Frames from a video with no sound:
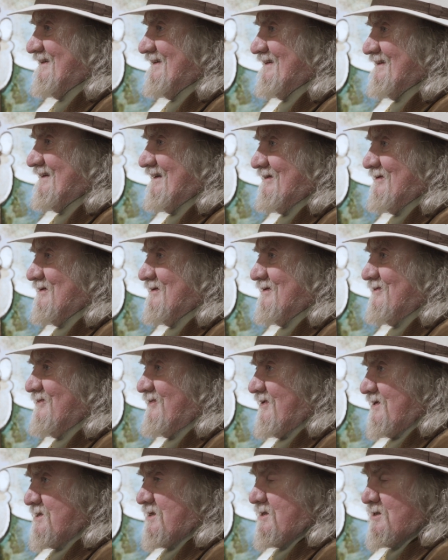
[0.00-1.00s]
that
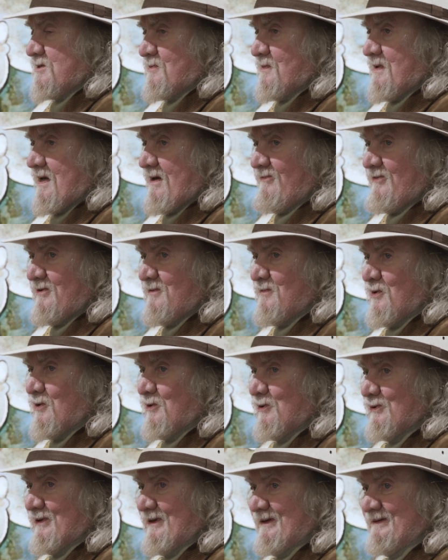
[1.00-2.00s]
visits me every
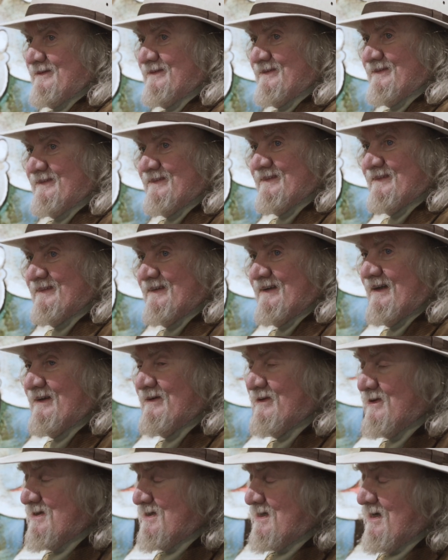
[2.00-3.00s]
morning. I
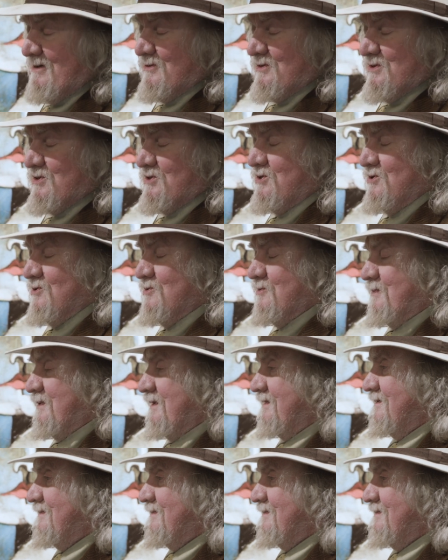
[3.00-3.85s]
know it sounds stupid,